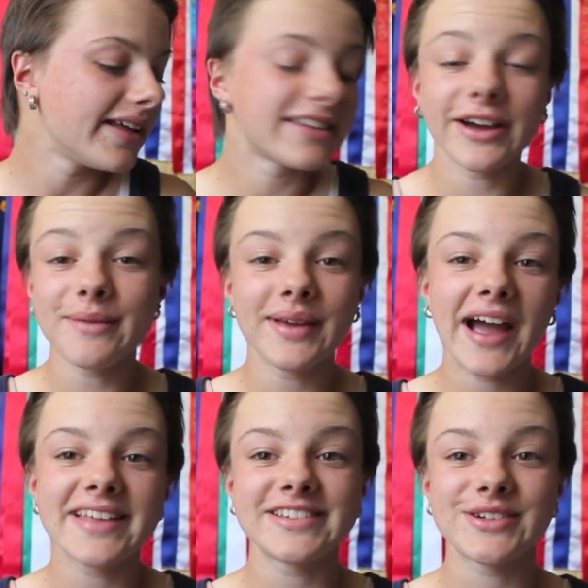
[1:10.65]
So I hope you
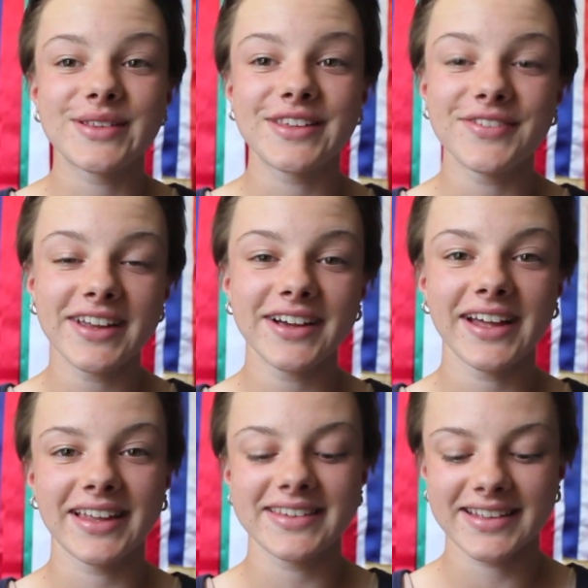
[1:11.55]
guys enjoyed this video
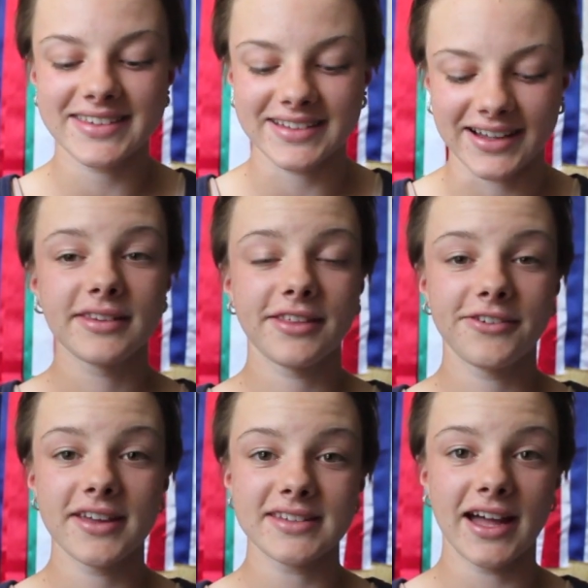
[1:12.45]
and let's get started. So the
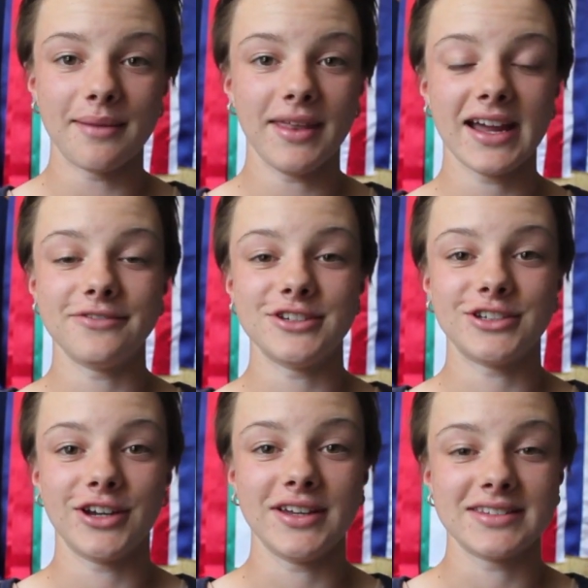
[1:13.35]
first item that I have to
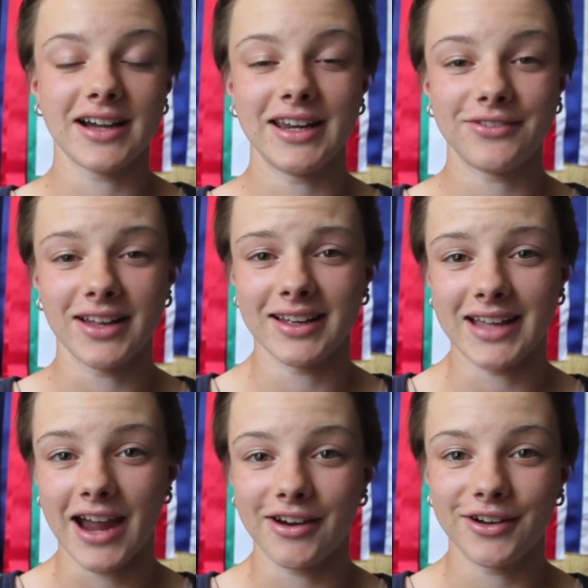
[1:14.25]
show you is kind of like a
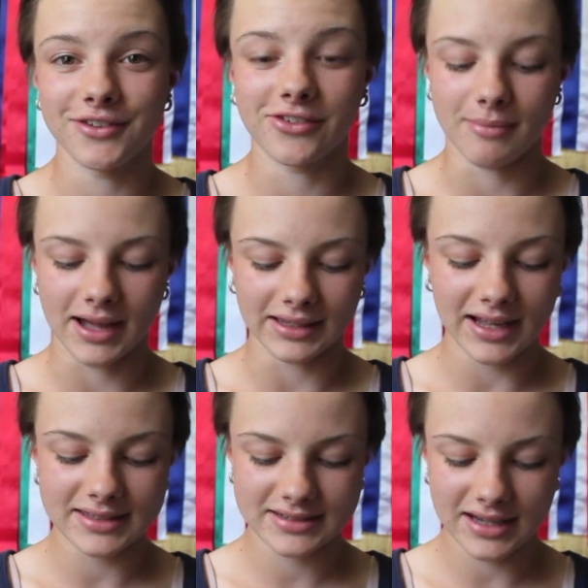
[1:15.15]
carry-on from my
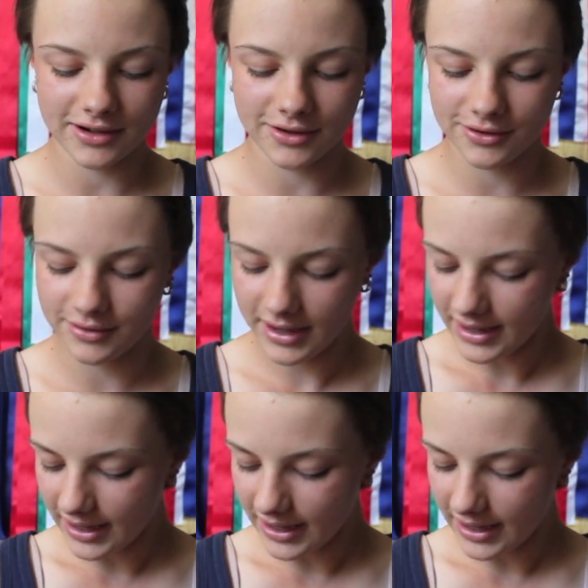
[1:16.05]
last tack haul.